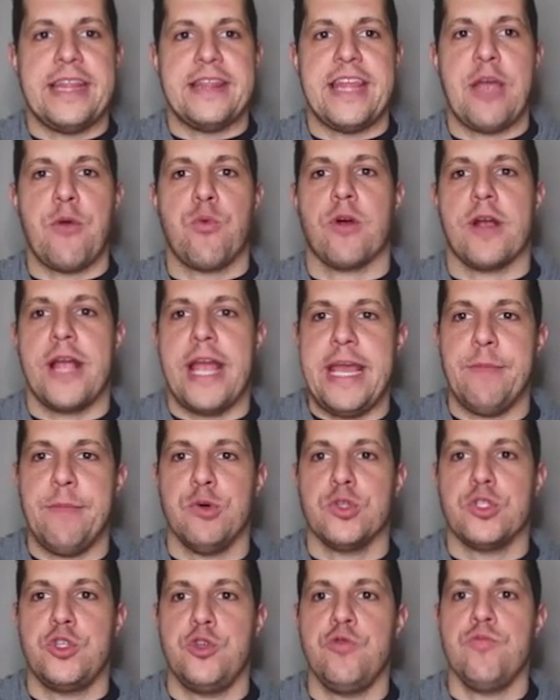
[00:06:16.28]
they were
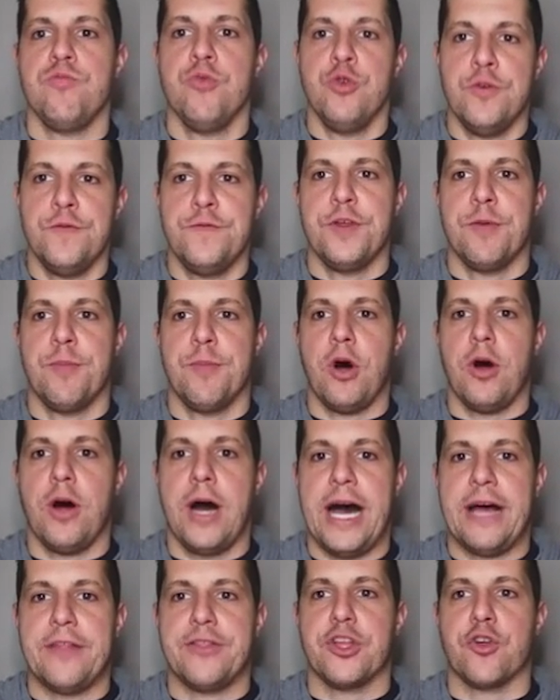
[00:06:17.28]
able to move the ball
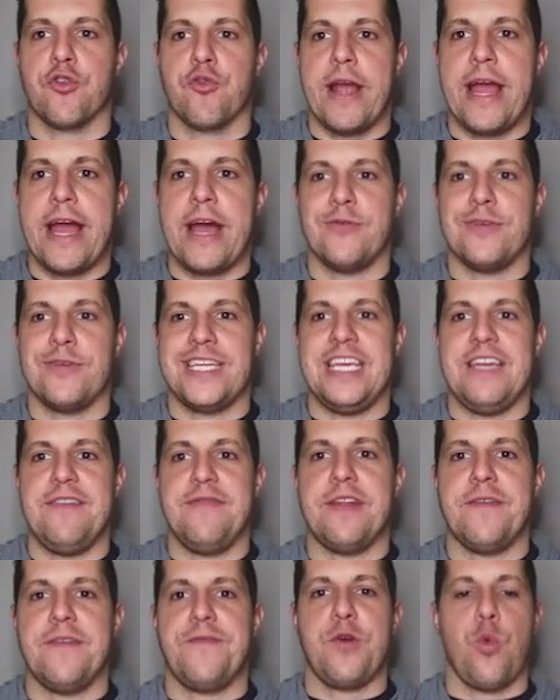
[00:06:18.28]
on the ground,
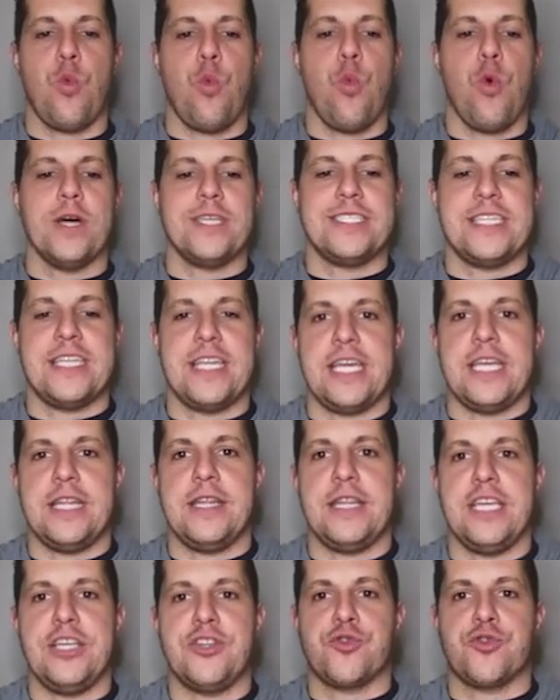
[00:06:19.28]
even if it wasn't
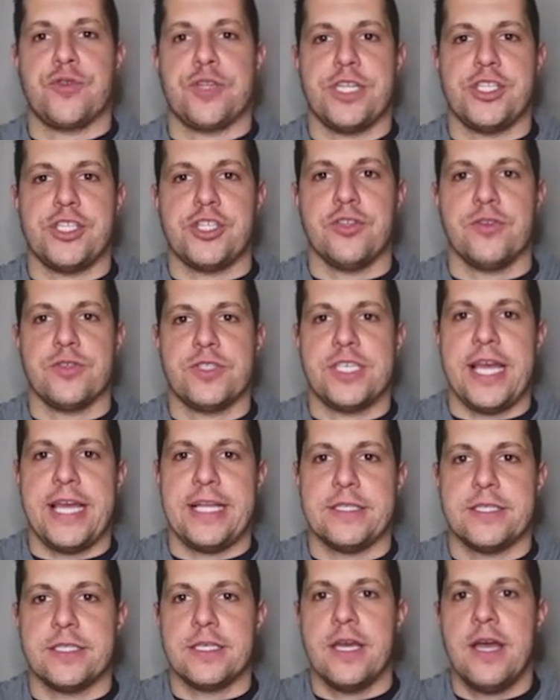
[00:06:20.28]
in the traditional
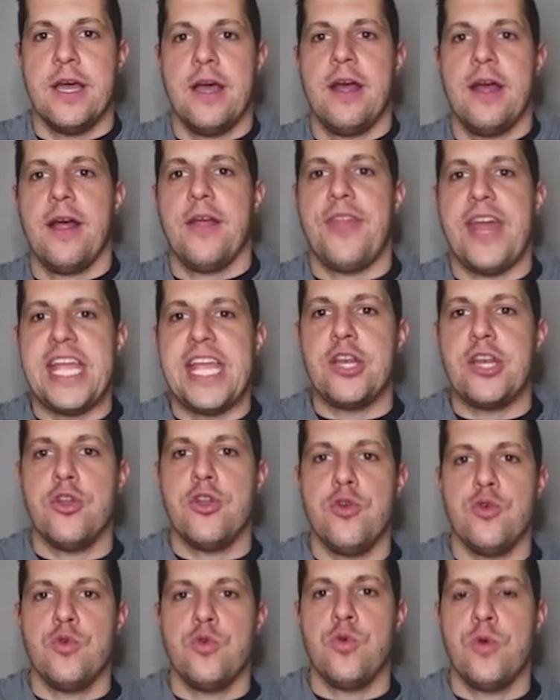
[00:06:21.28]
sense. They
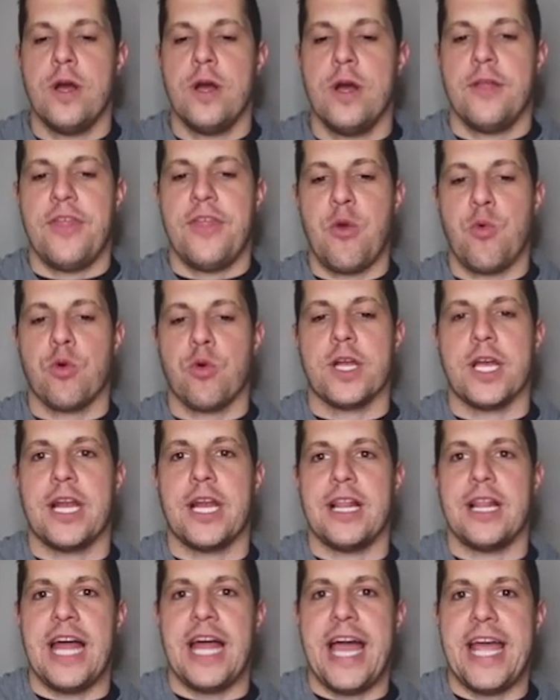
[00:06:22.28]
knew they weren't going
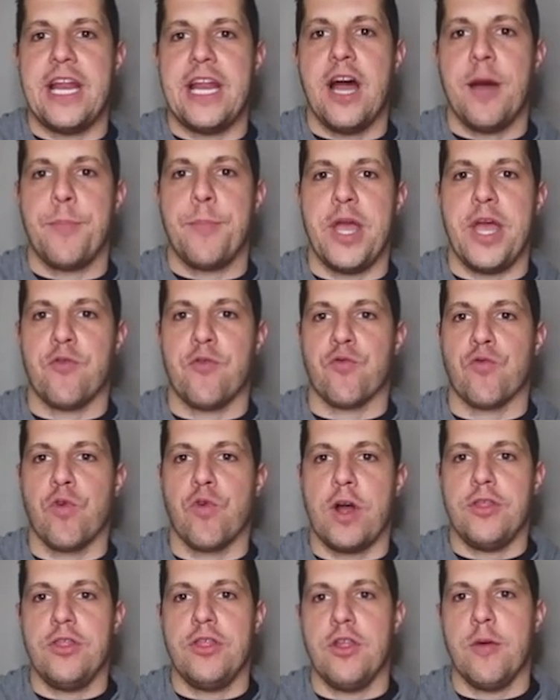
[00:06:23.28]
to line up and
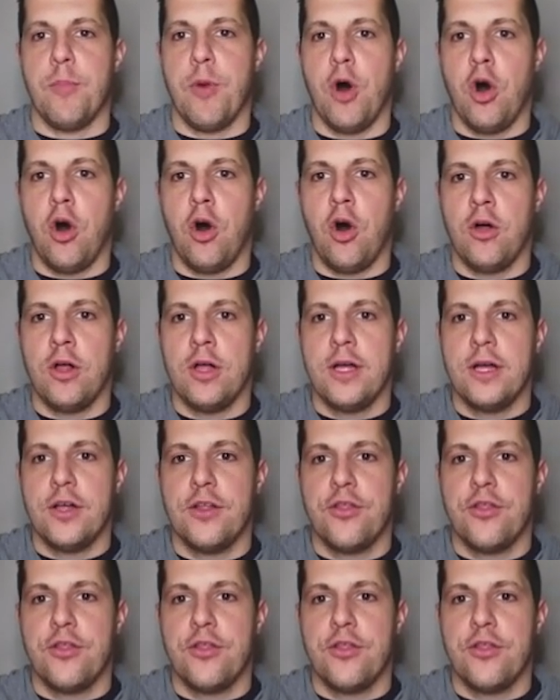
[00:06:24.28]
run the ball